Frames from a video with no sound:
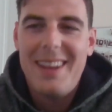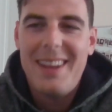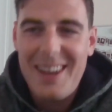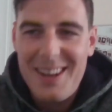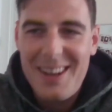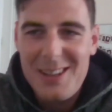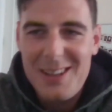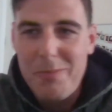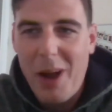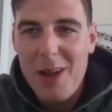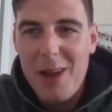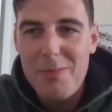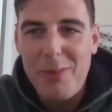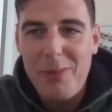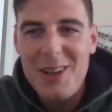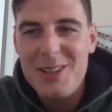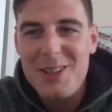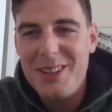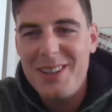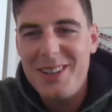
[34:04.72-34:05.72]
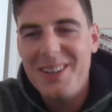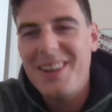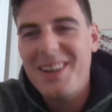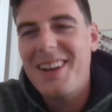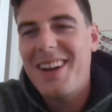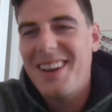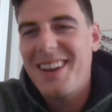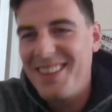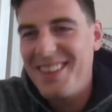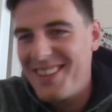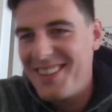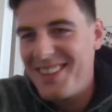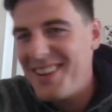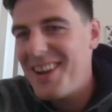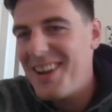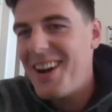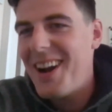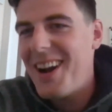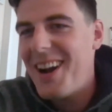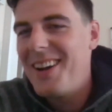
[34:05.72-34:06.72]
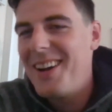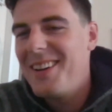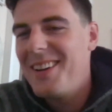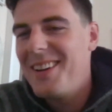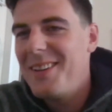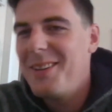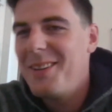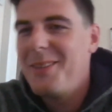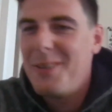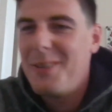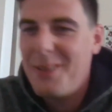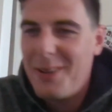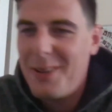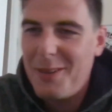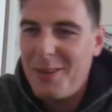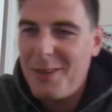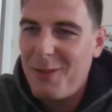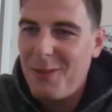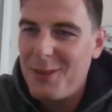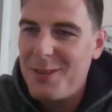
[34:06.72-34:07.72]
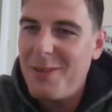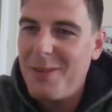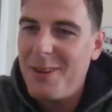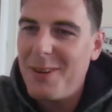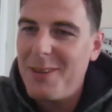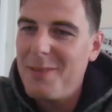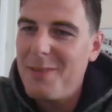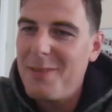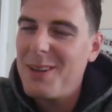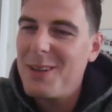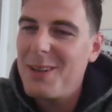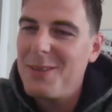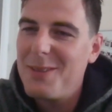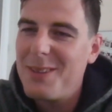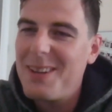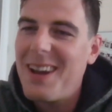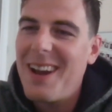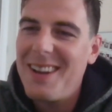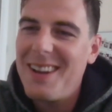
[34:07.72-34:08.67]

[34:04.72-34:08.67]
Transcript: Yeah, it's my pleasure, and it was very very good.